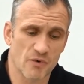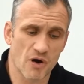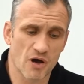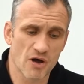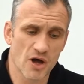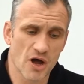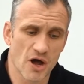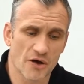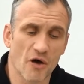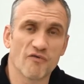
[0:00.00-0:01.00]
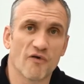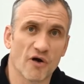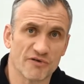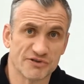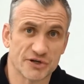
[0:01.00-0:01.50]
War. And all
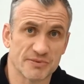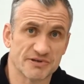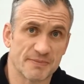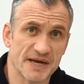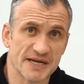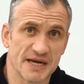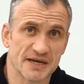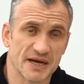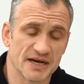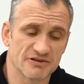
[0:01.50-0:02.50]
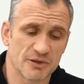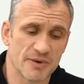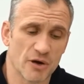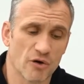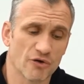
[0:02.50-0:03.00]
four of us are going to be speaking, and it's going
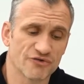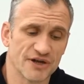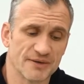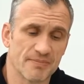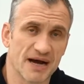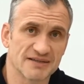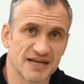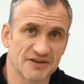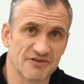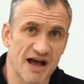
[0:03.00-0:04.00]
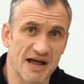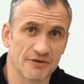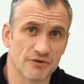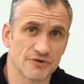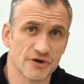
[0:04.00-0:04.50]
to be hosted by Tanya
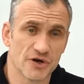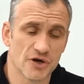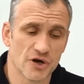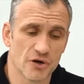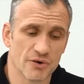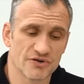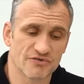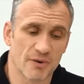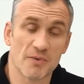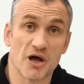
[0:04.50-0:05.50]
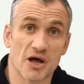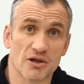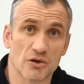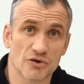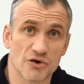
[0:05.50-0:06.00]
Arnold, who is from uh,
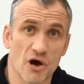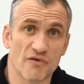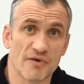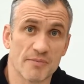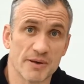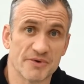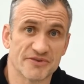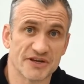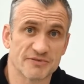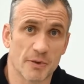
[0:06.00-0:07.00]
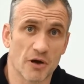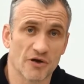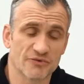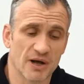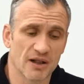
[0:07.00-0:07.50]
up north and BBC
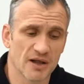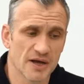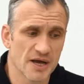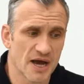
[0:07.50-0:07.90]
Sport as well.